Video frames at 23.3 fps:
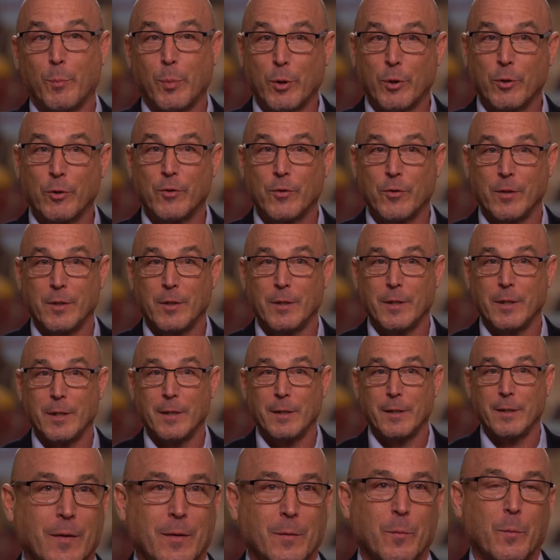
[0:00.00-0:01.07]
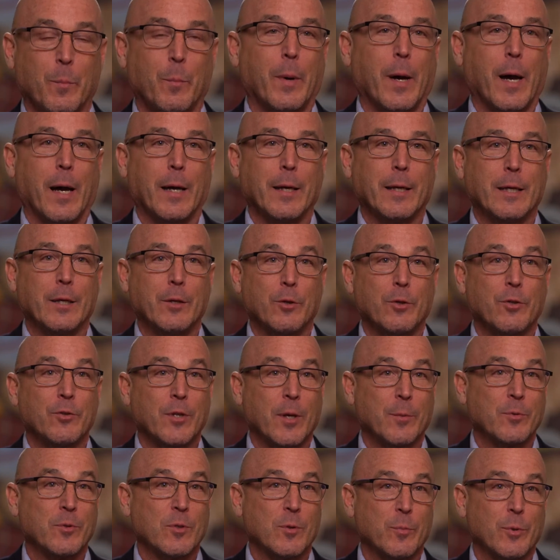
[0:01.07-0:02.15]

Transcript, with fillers: personally by either substance